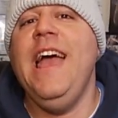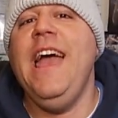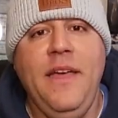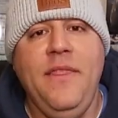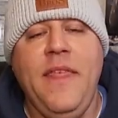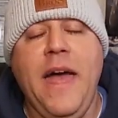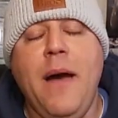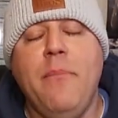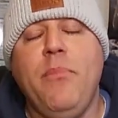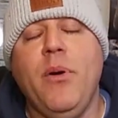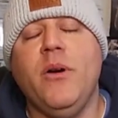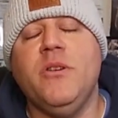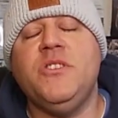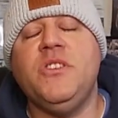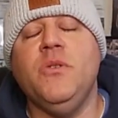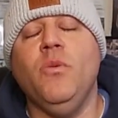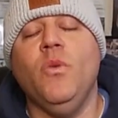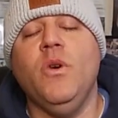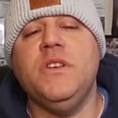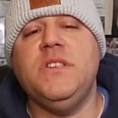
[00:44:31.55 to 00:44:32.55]
and that
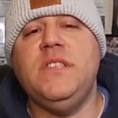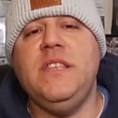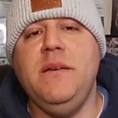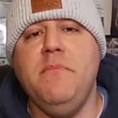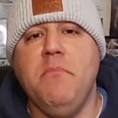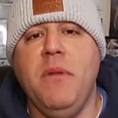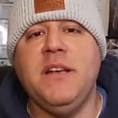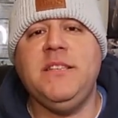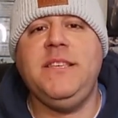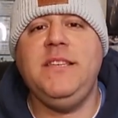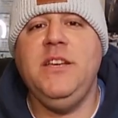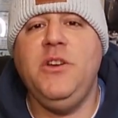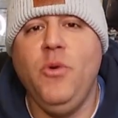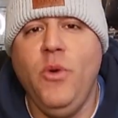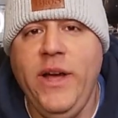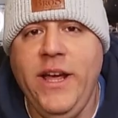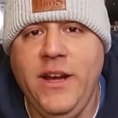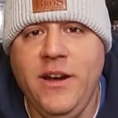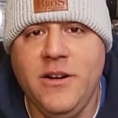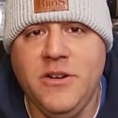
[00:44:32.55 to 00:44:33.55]
person was the Musky
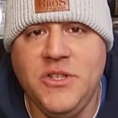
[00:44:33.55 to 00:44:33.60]
Queen